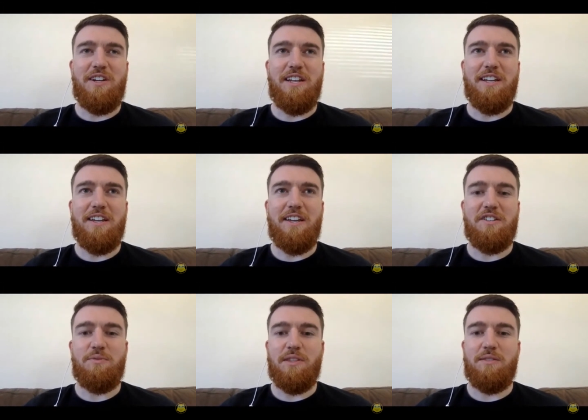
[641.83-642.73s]
really
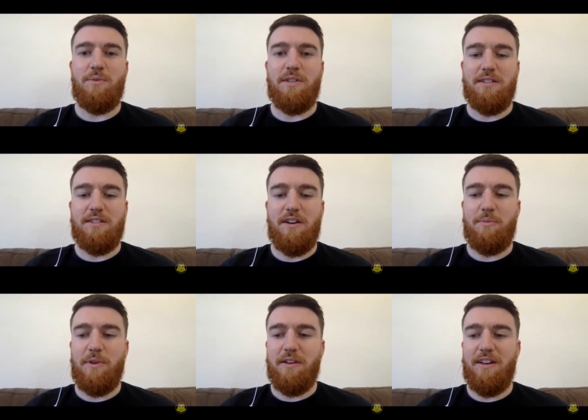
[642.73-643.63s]
engage with, with the
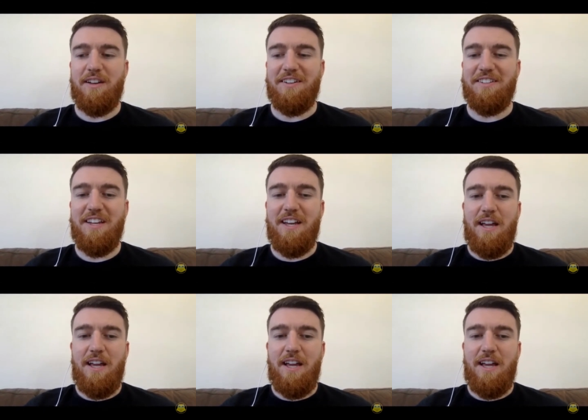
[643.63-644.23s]
topic. And